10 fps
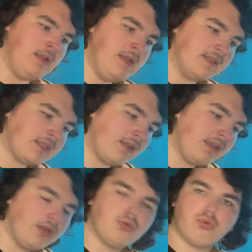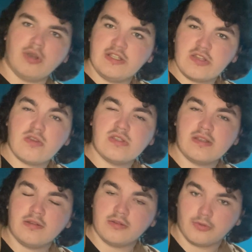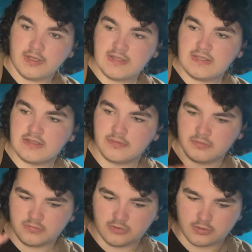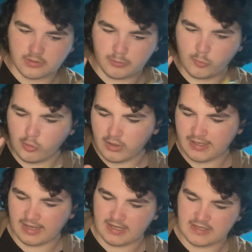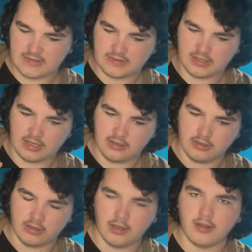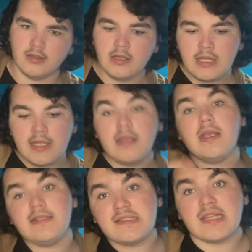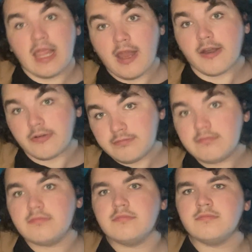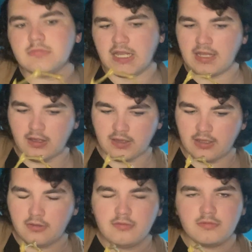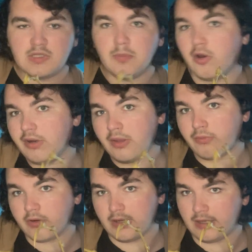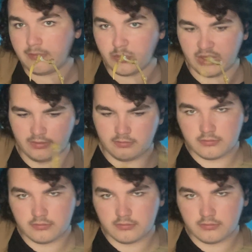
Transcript: it's not like a criticism, more as like it's there. I can't like demote it for it, but